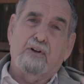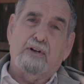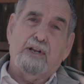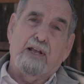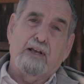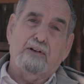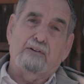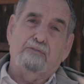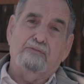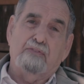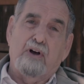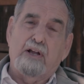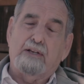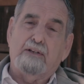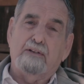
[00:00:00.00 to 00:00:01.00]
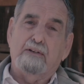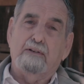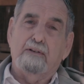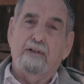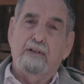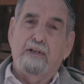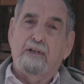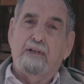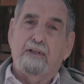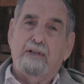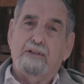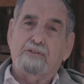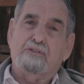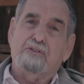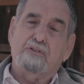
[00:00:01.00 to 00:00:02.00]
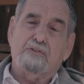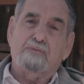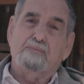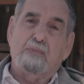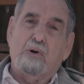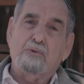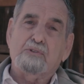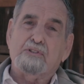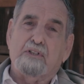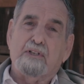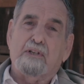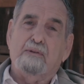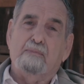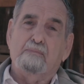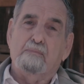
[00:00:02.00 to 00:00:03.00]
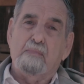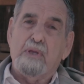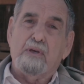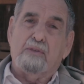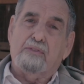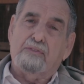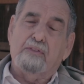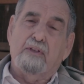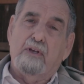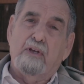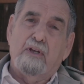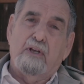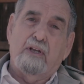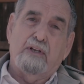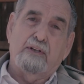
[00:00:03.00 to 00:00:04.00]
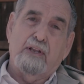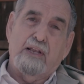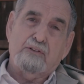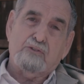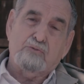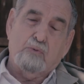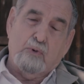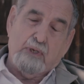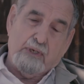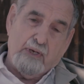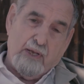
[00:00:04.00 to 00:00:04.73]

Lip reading: on how to find it is just mostly myth. And that's what